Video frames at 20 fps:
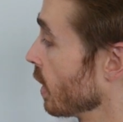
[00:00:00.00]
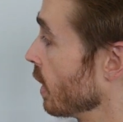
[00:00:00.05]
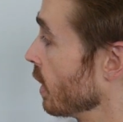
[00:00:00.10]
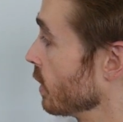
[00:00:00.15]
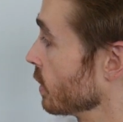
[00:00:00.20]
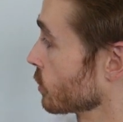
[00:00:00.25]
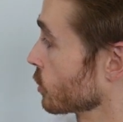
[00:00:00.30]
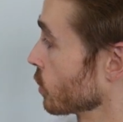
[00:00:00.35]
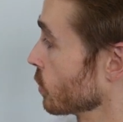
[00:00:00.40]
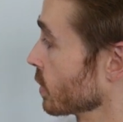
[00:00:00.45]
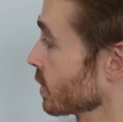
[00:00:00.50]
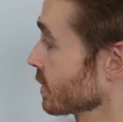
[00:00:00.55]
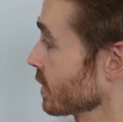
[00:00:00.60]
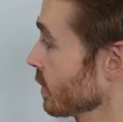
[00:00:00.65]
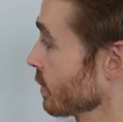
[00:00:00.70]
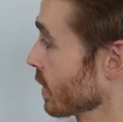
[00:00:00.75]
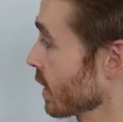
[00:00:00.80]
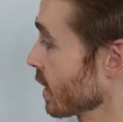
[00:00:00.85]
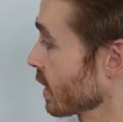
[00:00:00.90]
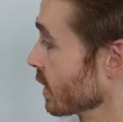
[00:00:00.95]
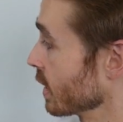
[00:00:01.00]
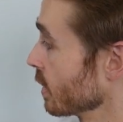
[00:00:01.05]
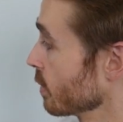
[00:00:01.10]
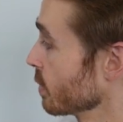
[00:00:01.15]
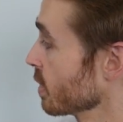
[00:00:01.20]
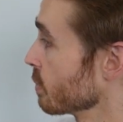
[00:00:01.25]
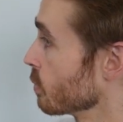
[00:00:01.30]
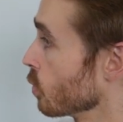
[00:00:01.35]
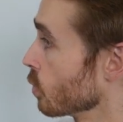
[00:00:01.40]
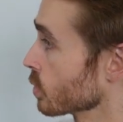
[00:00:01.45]
Uh, so we can see we're getting a
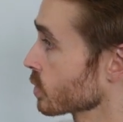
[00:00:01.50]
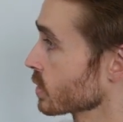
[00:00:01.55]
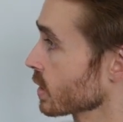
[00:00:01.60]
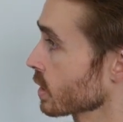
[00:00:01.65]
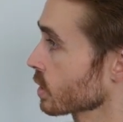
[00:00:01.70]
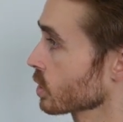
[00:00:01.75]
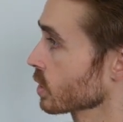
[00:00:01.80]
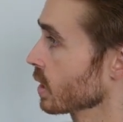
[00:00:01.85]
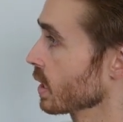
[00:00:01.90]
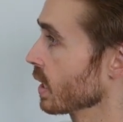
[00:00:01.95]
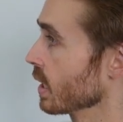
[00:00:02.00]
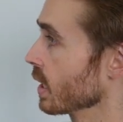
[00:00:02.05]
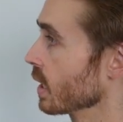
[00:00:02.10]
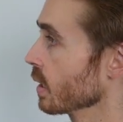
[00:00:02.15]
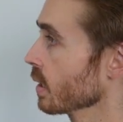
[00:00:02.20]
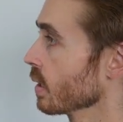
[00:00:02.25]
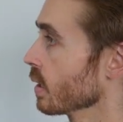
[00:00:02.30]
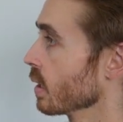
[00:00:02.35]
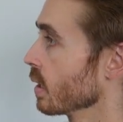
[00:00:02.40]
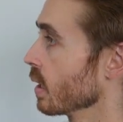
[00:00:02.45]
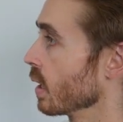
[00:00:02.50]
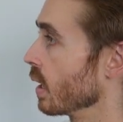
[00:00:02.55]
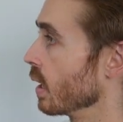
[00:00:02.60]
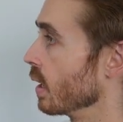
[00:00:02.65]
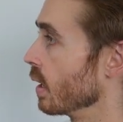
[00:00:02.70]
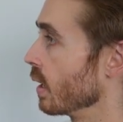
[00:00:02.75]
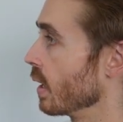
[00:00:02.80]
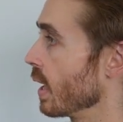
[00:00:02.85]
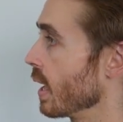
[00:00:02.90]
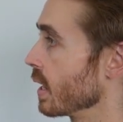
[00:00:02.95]
little bit more suction here.
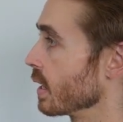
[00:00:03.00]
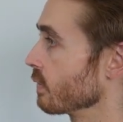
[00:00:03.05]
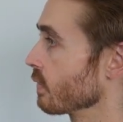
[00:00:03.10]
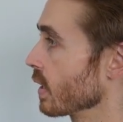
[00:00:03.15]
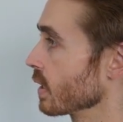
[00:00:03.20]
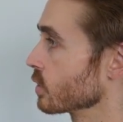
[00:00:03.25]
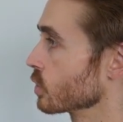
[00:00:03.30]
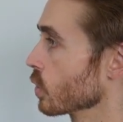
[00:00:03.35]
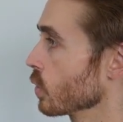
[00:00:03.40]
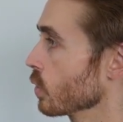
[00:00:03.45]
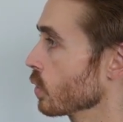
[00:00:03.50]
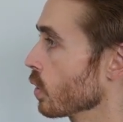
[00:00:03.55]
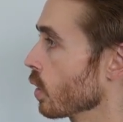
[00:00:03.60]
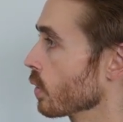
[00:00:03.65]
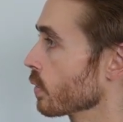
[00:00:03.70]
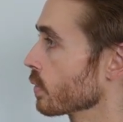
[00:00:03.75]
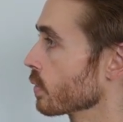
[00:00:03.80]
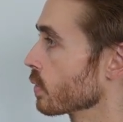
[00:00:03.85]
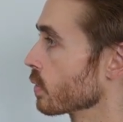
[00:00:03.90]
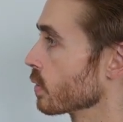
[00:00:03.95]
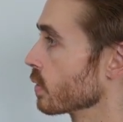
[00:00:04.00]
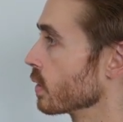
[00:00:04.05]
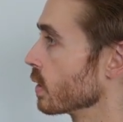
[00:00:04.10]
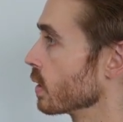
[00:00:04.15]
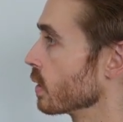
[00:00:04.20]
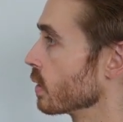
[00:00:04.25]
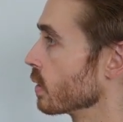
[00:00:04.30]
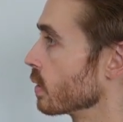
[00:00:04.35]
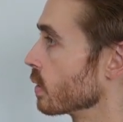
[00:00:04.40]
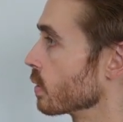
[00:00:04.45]
Uh, and if I turn on
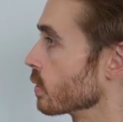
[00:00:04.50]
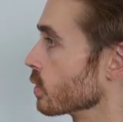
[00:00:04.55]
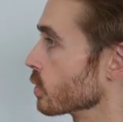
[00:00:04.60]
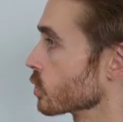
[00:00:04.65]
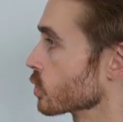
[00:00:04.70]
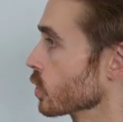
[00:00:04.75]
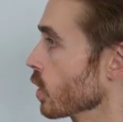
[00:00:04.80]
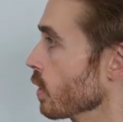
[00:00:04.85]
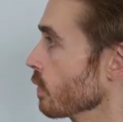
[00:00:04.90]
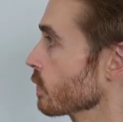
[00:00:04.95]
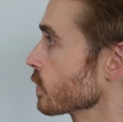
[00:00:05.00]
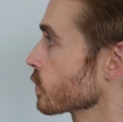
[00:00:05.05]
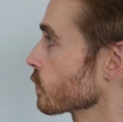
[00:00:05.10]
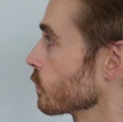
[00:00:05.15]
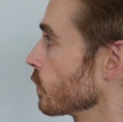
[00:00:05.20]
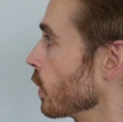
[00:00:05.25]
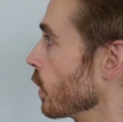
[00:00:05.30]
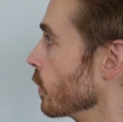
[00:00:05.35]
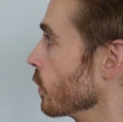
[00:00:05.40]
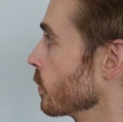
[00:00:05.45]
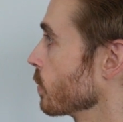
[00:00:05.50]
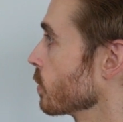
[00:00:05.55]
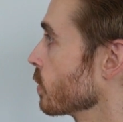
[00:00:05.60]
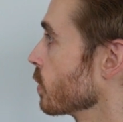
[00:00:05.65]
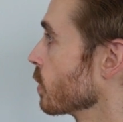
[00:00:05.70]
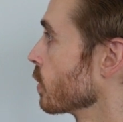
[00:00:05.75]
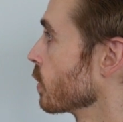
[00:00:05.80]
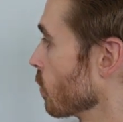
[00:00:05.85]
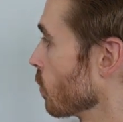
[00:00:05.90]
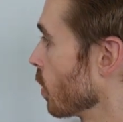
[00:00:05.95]
the, the surface flow,
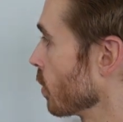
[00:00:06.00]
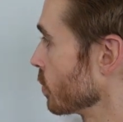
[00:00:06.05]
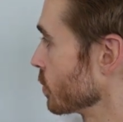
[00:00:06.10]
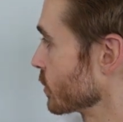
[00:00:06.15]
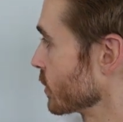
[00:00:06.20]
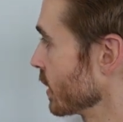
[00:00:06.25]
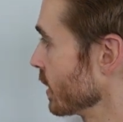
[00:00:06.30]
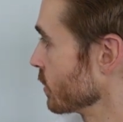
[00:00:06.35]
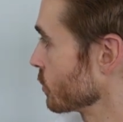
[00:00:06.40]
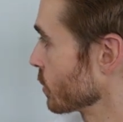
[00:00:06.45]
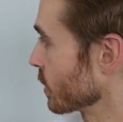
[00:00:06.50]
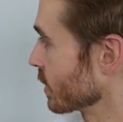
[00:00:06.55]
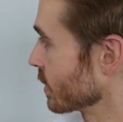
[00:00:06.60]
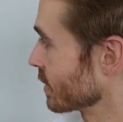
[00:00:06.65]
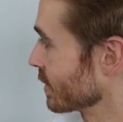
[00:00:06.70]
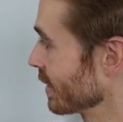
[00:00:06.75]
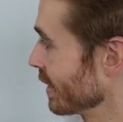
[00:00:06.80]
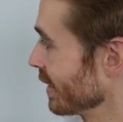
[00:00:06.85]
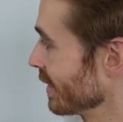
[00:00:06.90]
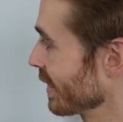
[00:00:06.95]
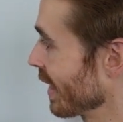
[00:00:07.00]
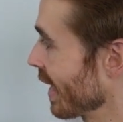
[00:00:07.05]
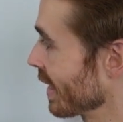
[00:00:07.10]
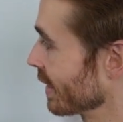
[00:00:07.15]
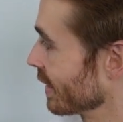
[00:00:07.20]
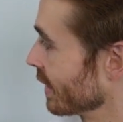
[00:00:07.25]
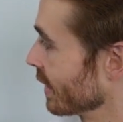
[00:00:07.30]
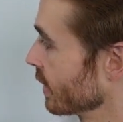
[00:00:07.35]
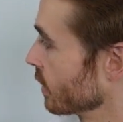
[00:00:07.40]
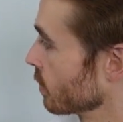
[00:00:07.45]
what we'll see is we can see
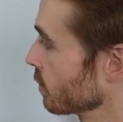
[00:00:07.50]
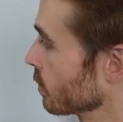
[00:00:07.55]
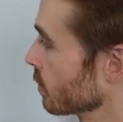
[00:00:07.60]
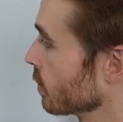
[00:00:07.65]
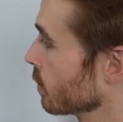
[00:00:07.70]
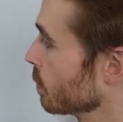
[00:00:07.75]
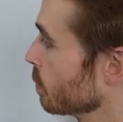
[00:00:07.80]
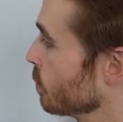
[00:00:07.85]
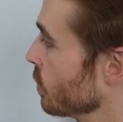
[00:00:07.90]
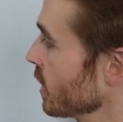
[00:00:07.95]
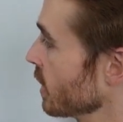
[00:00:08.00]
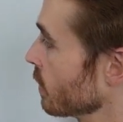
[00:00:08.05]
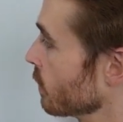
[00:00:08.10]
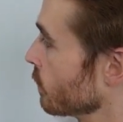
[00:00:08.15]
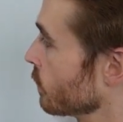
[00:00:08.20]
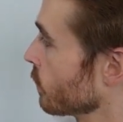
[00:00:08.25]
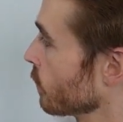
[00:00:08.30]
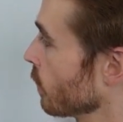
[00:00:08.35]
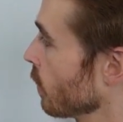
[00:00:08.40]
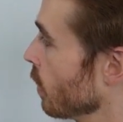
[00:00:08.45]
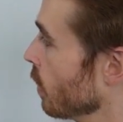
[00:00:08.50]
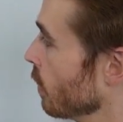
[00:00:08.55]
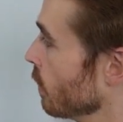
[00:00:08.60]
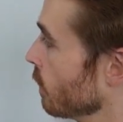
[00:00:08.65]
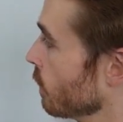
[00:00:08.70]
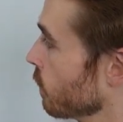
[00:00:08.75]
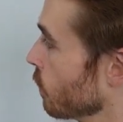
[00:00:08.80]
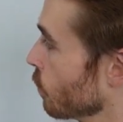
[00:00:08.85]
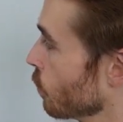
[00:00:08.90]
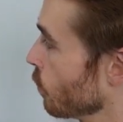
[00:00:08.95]
that little bit of,
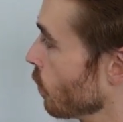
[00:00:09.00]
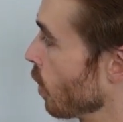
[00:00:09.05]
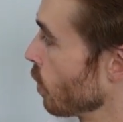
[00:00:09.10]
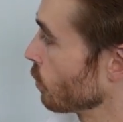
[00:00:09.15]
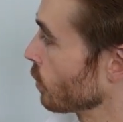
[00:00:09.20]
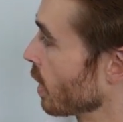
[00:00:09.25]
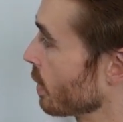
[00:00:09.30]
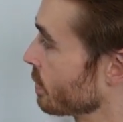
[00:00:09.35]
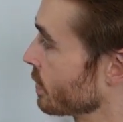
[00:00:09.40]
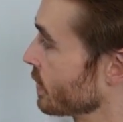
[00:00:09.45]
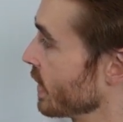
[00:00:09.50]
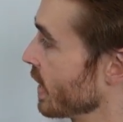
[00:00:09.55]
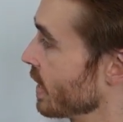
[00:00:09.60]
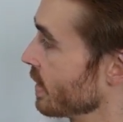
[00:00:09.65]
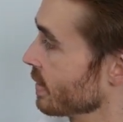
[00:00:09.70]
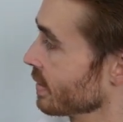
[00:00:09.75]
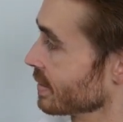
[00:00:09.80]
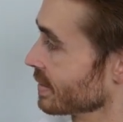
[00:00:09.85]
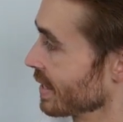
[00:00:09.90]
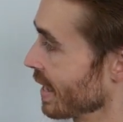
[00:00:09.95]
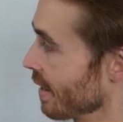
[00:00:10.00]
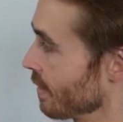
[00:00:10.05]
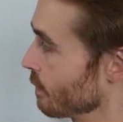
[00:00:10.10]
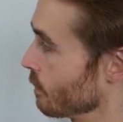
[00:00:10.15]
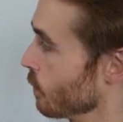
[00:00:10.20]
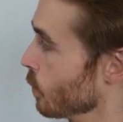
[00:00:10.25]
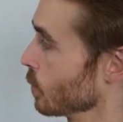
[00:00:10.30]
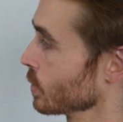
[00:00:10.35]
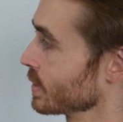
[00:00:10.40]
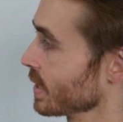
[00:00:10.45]
of roll up there that's our
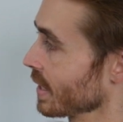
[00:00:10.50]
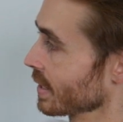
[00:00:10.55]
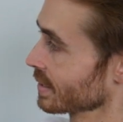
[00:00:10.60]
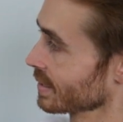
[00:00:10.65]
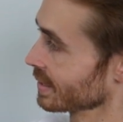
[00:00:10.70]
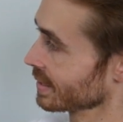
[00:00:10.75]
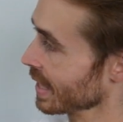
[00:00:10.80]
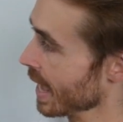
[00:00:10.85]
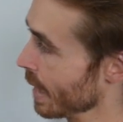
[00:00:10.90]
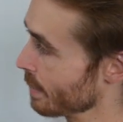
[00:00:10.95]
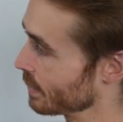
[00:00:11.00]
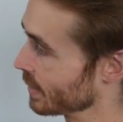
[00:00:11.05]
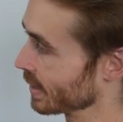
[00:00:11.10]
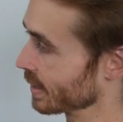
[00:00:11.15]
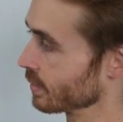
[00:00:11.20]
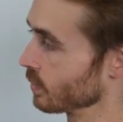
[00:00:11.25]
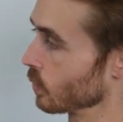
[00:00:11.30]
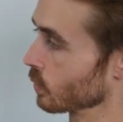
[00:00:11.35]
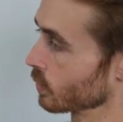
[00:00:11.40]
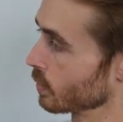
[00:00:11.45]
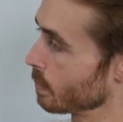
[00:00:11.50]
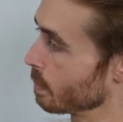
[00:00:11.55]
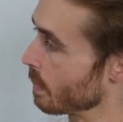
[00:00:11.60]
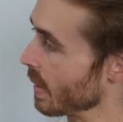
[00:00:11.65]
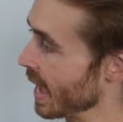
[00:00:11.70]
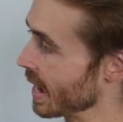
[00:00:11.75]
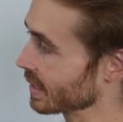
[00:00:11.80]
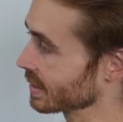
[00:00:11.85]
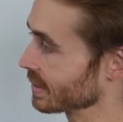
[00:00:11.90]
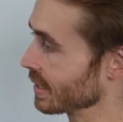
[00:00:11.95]
vortex that's happening along the
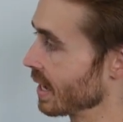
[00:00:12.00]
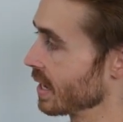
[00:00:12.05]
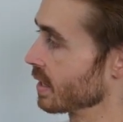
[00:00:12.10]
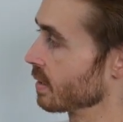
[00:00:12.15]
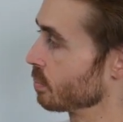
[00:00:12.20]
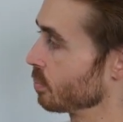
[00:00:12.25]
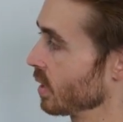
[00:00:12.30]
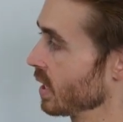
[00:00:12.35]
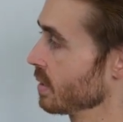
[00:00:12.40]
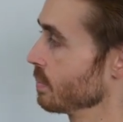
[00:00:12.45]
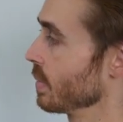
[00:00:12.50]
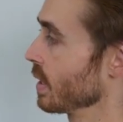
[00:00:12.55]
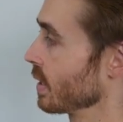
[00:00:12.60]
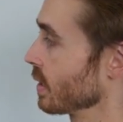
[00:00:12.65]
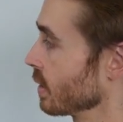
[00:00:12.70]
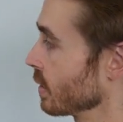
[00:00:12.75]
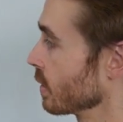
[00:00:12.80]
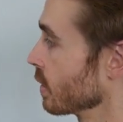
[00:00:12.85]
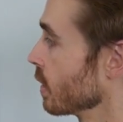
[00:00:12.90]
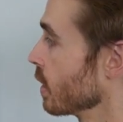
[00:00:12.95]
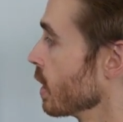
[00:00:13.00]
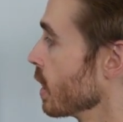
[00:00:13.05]
back side of the play button.